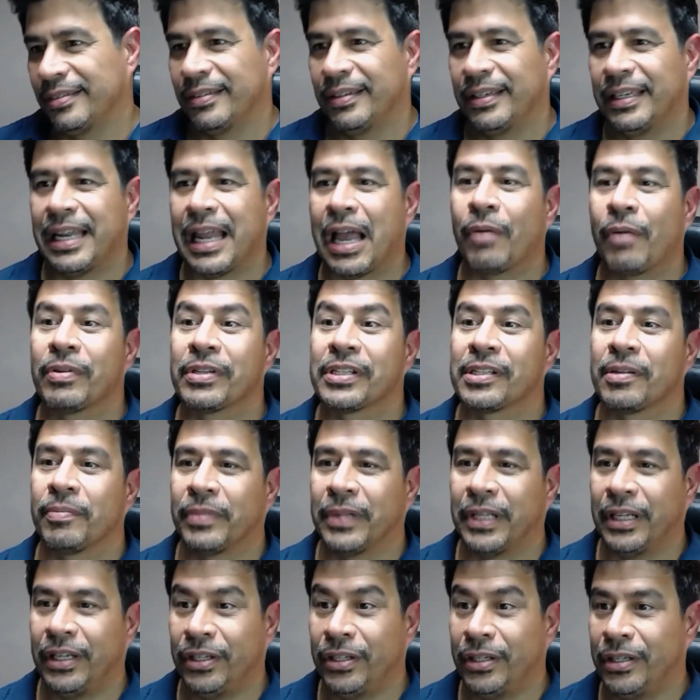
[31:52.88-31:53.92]
now it's
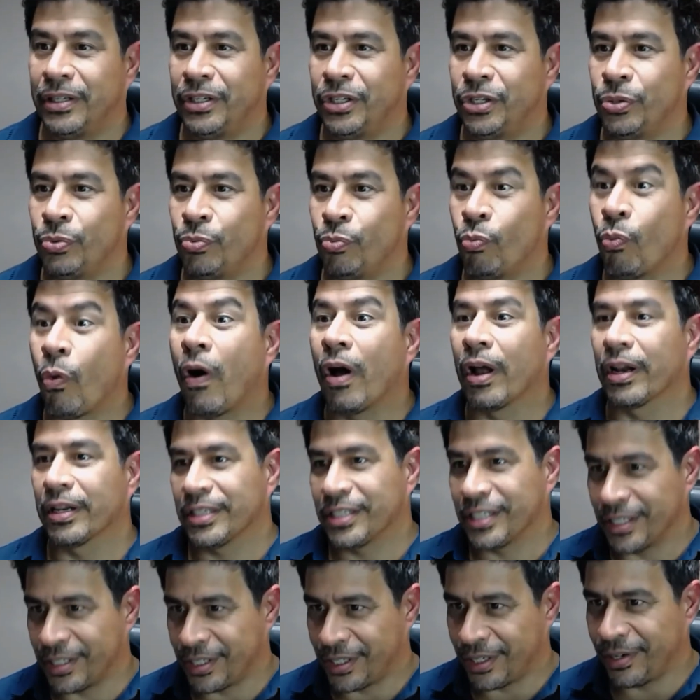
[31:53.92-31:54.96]
something you want
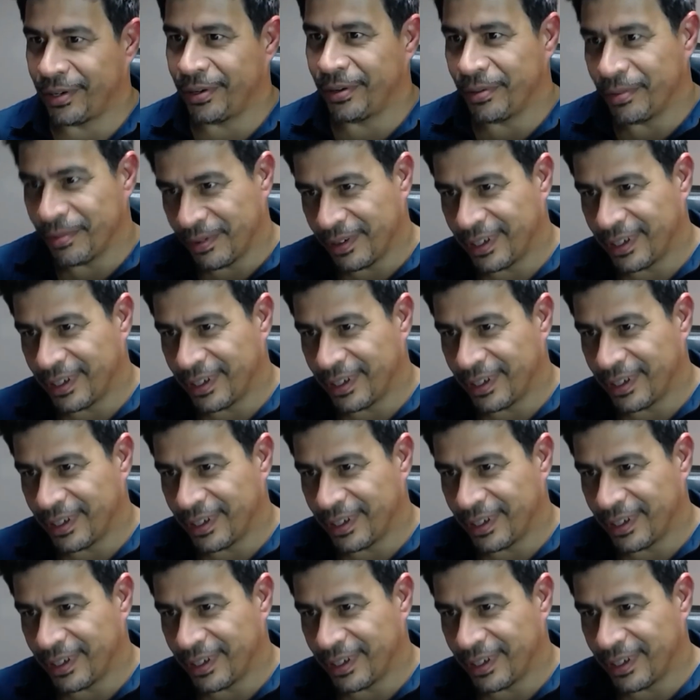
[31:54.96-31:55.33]
to do,